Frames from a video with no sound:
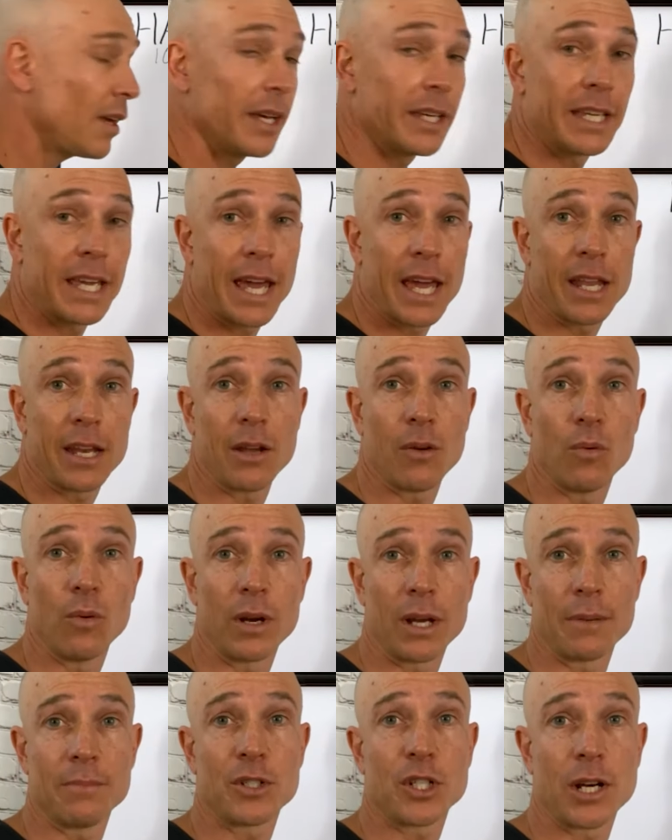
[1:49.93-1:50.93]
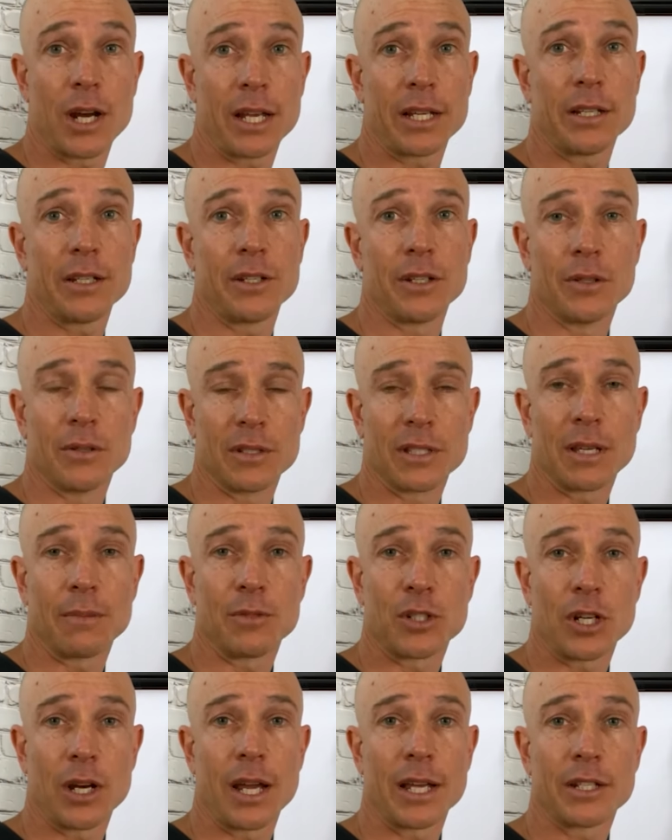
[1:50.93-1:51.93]
again, what I'm trying to do is
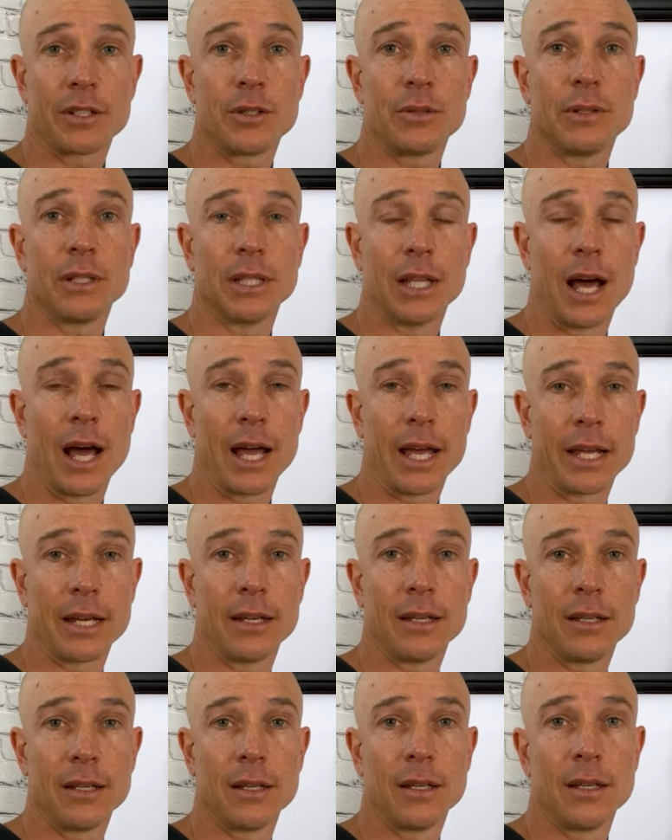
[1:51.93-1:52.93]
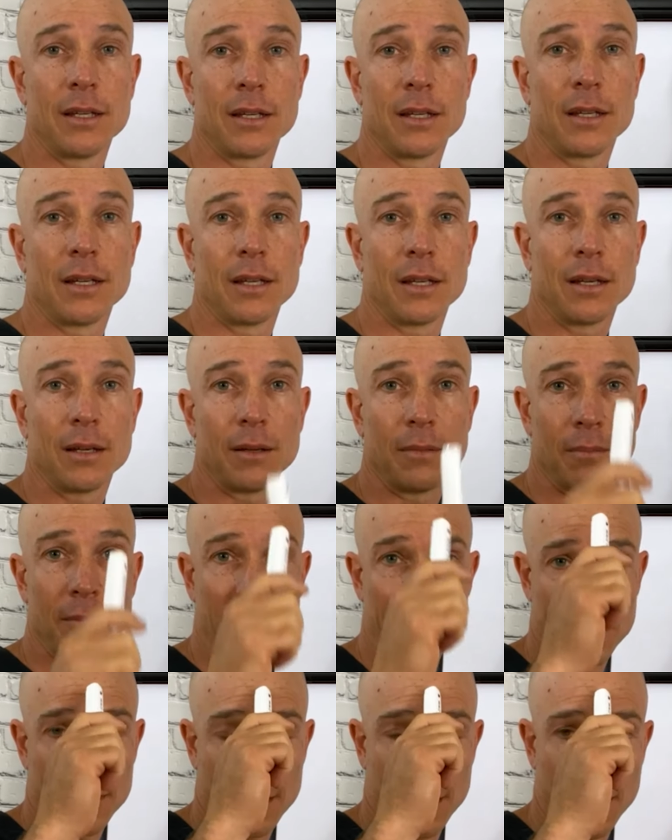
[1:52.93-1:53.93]
I'm trying to align
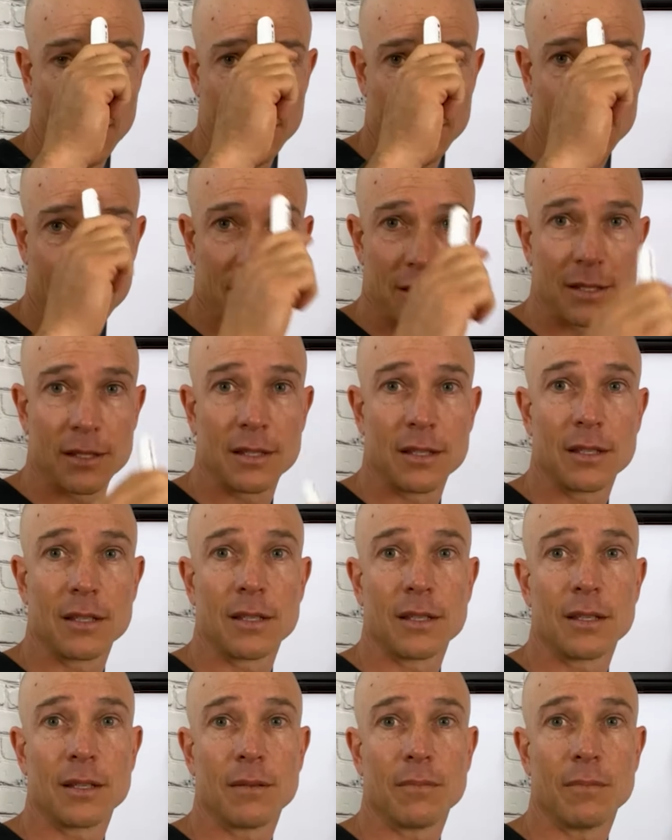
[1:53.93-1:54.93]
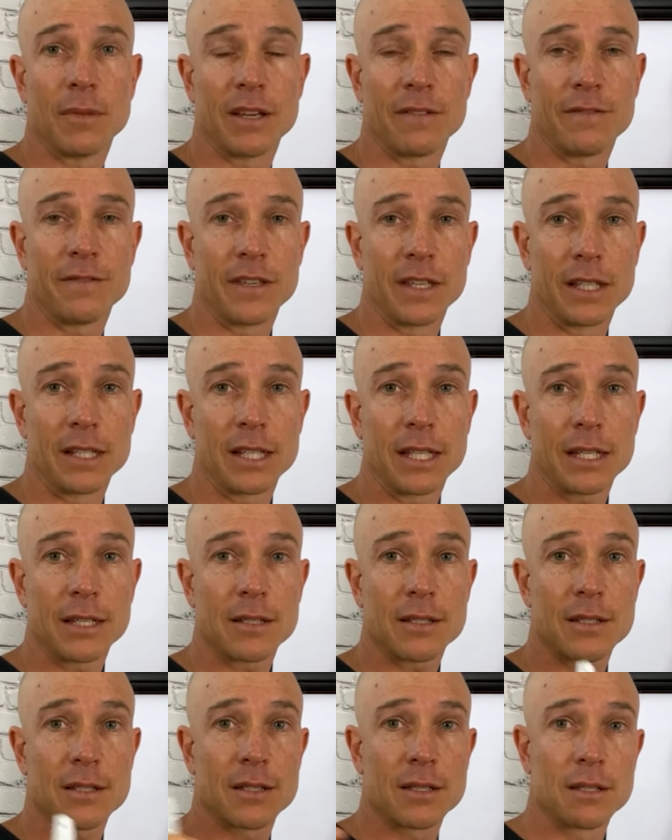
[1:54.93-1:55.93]
my thoughts, my
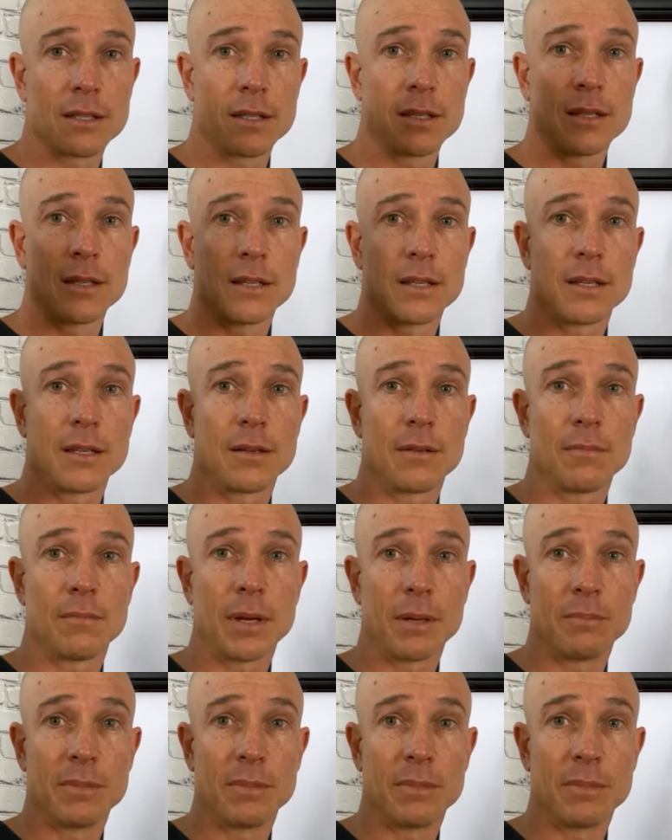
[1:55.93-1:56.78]
feelings, my